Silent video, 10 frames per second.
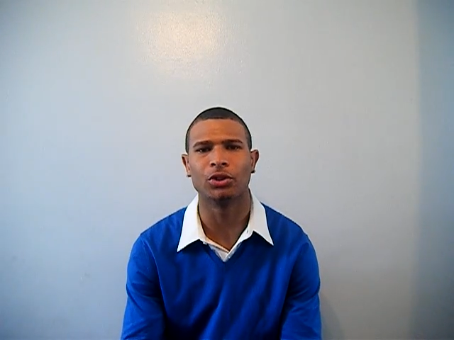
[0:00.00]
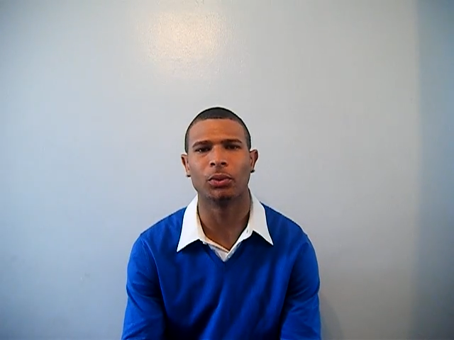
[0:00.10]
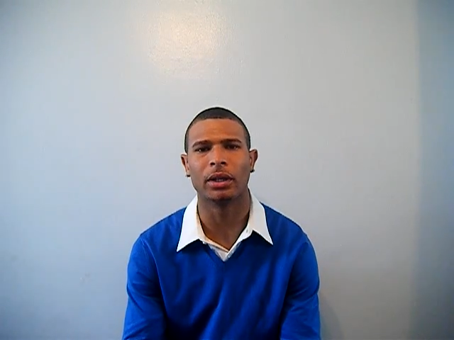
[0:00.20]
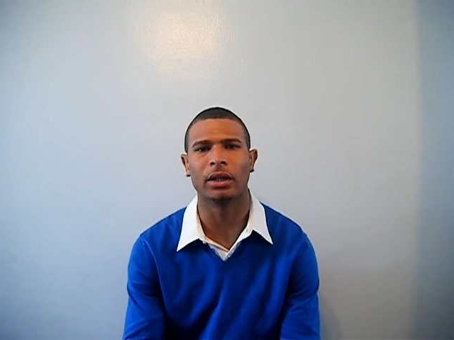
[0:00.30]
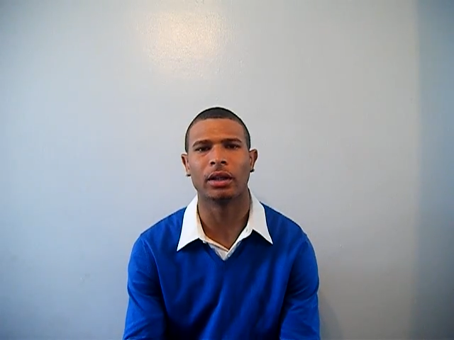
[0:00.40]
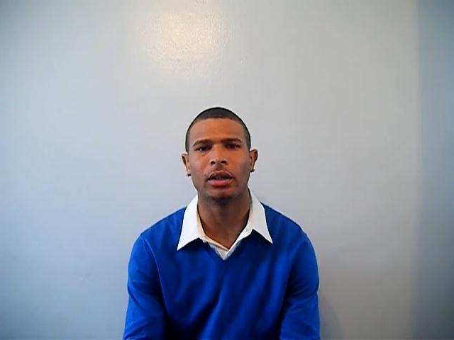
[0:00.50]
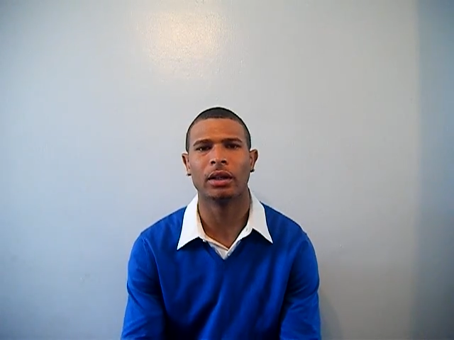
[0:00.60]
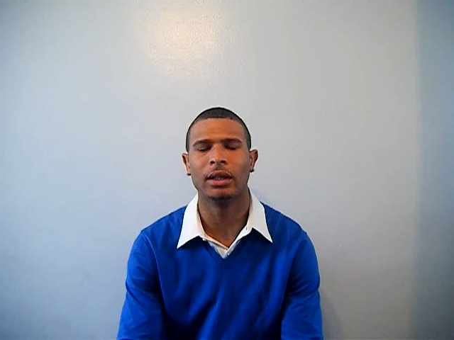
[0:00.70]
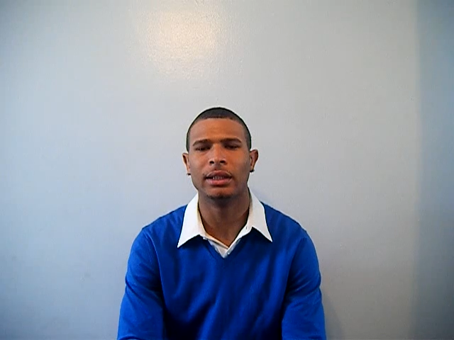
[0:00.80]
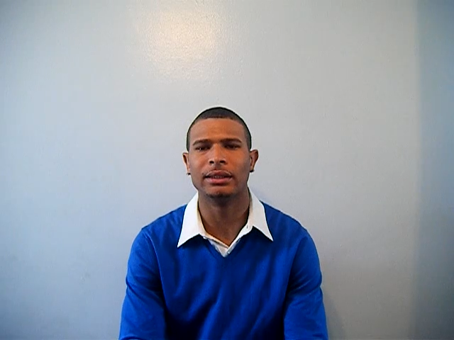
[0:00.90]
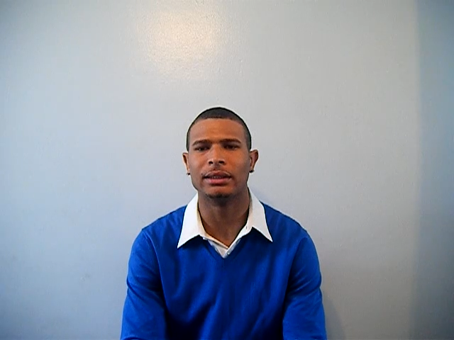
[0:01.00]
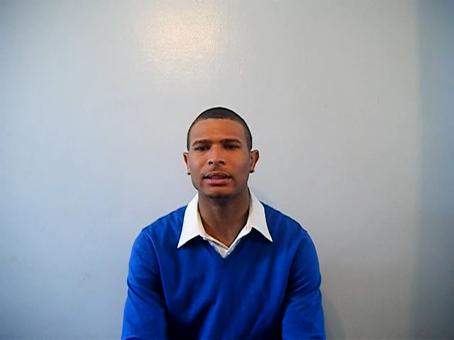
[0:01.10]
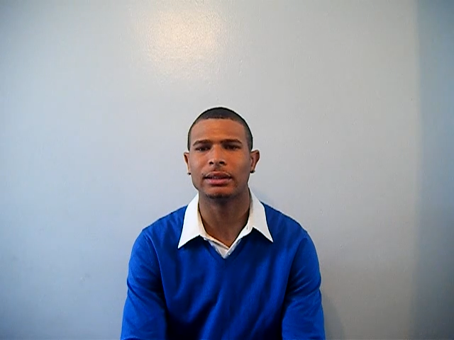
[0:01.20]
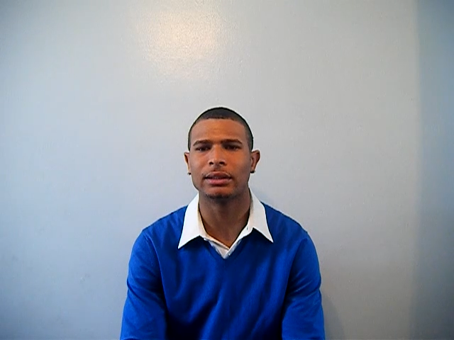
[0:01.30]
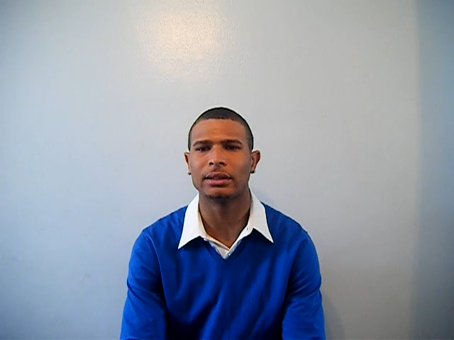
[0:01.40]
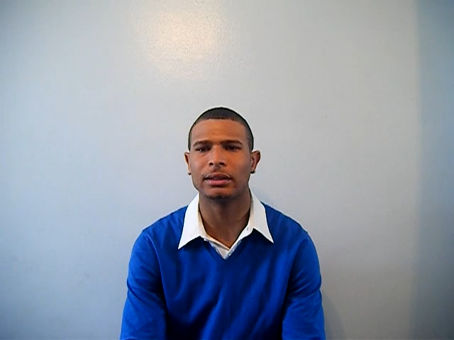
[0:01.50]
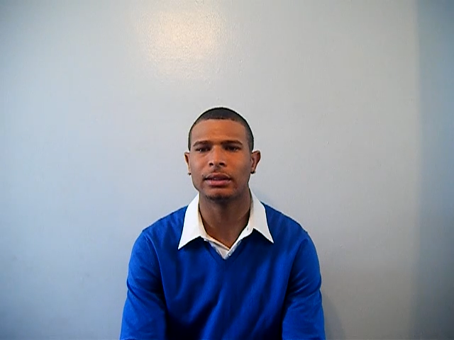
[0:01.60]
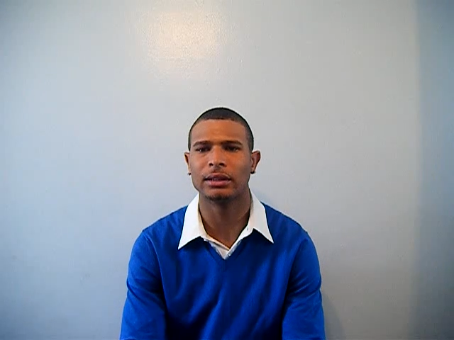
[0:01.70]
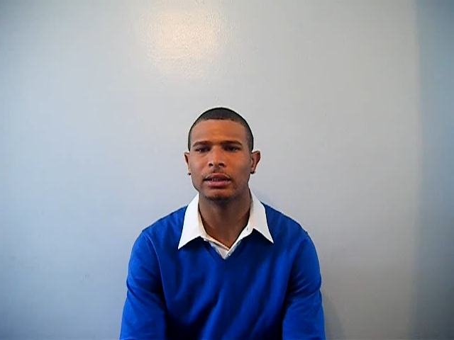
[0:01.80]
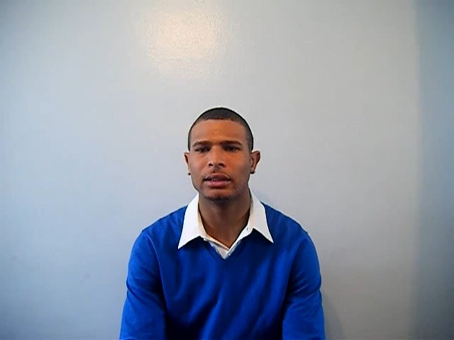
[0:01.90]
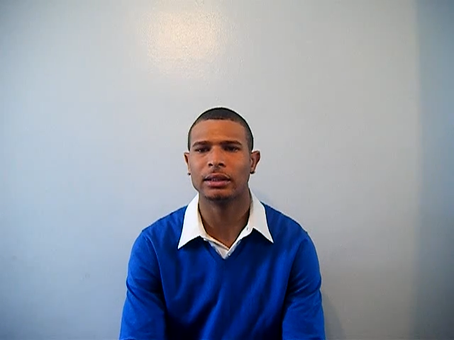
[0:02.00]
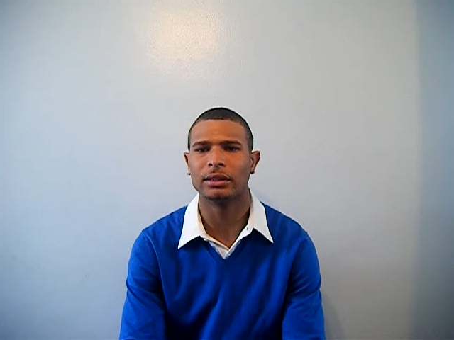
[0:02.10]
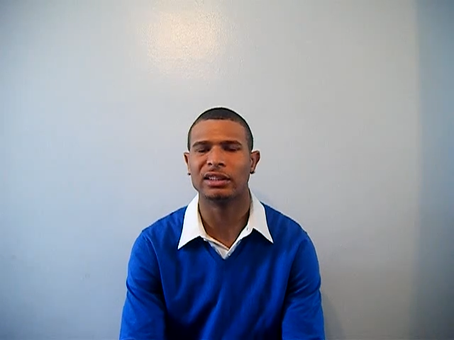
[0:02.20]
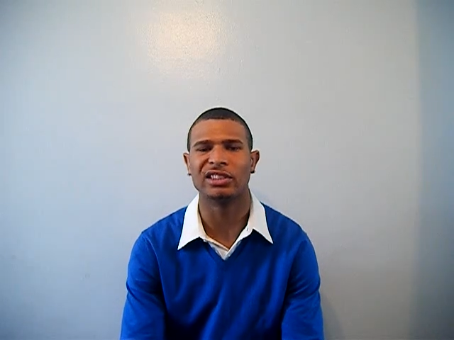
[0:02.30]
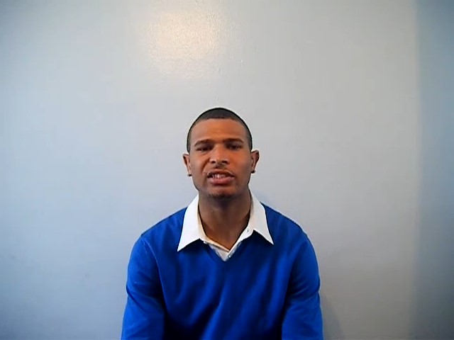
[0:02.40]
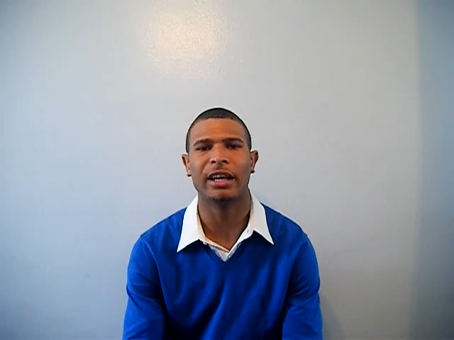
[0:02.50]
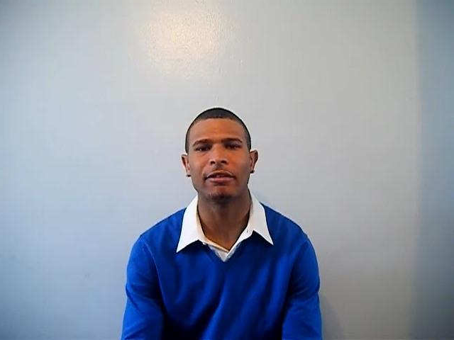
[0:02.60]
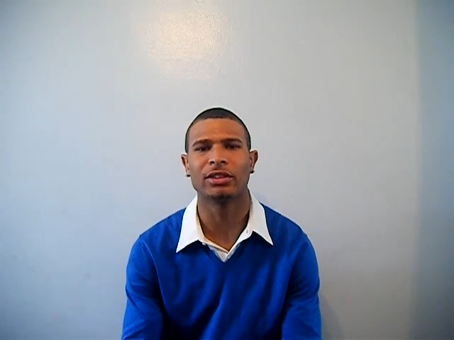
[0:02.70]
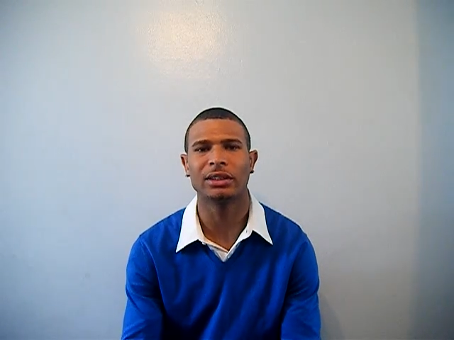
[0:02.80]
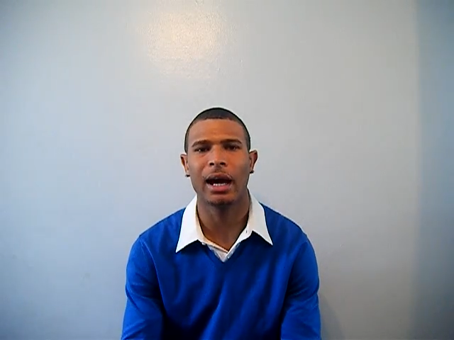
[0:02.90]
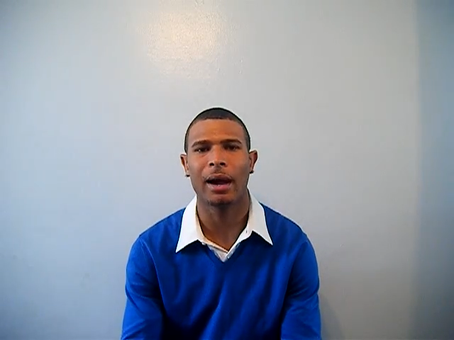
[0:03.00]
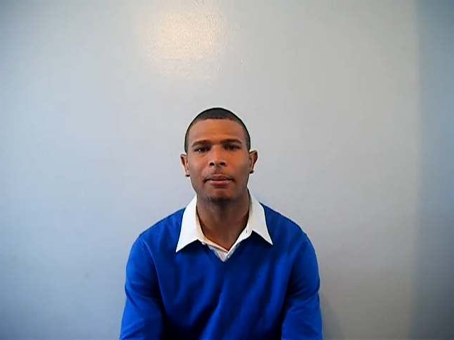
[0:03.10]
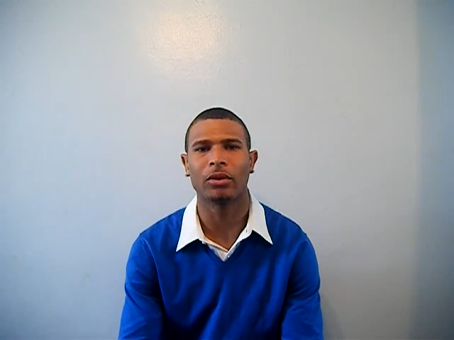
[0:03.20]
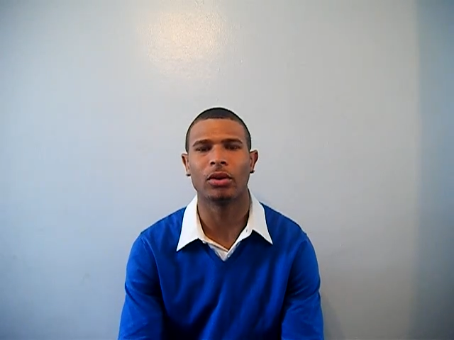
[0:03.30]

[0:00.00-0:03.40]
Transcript: You want to just just never stop.